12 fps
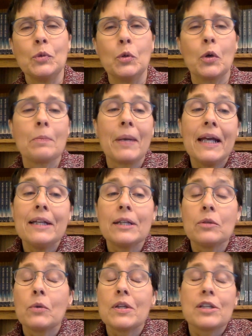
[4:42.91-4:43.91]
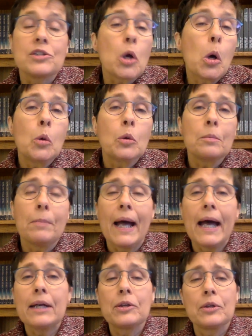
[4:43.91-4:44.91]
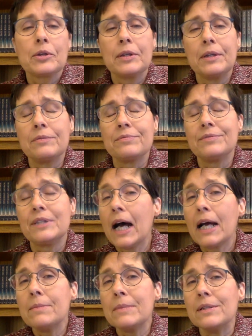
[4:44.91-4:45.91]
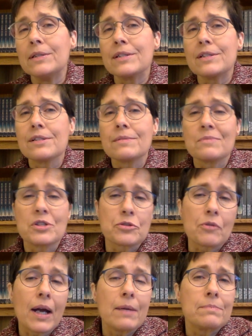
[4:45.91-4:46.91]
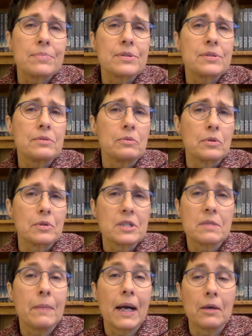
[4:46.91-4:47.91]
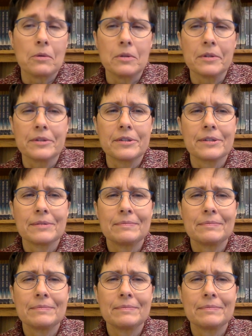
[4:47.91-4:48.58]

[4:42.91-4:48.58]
or painted with its own pattern of diamonds, stripes, or spirals.